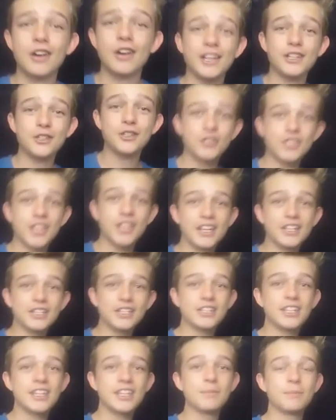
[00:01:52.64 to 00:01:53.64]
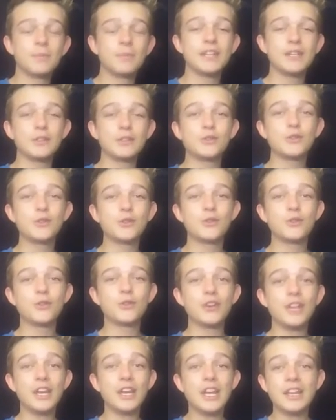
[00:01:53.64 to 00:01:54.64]
like to change them into
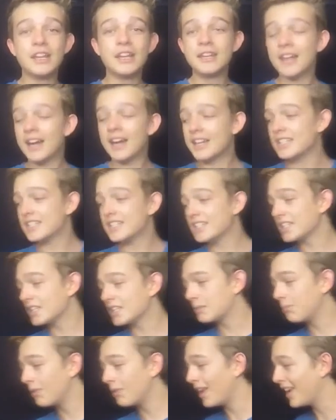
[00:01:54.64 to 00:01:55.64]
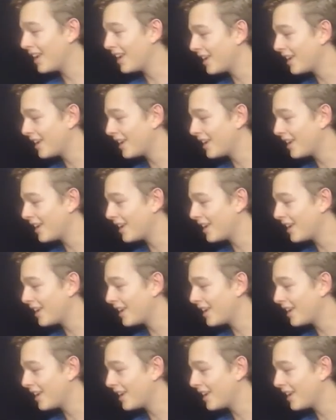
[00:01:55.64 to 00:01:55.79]
nice display